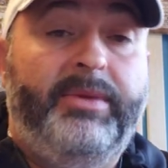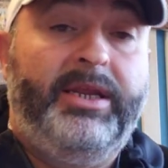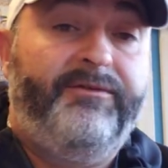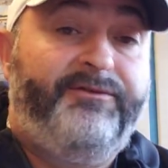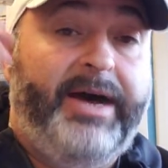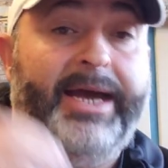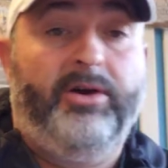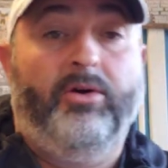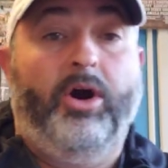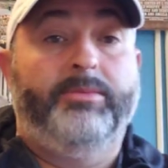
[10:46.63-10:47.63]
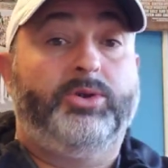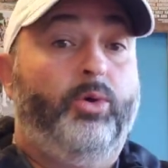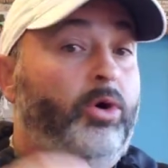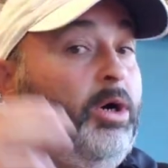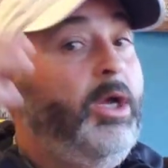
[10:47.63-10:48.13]
meaning firearms,
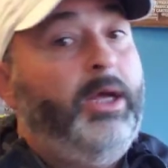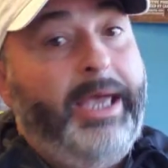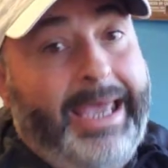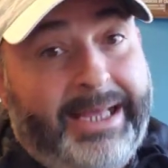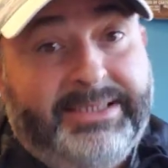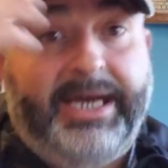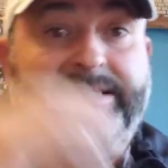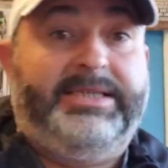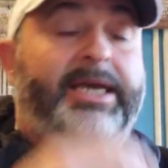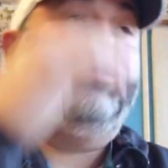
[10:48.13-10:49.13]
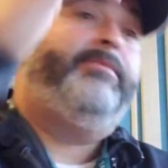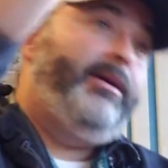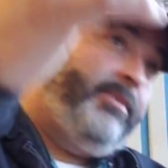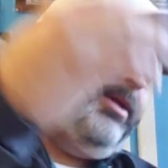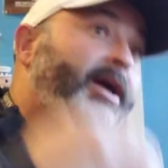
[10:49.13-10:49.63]
or anti-Second
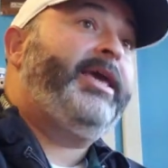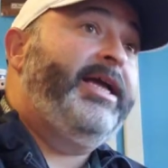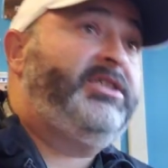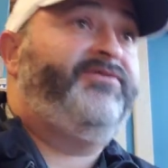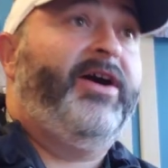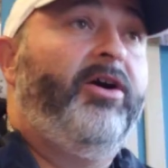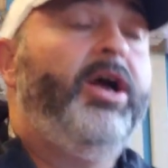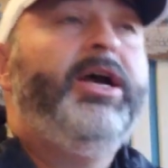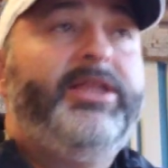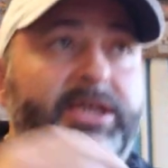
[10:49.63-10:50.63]
Amendment, against firearms.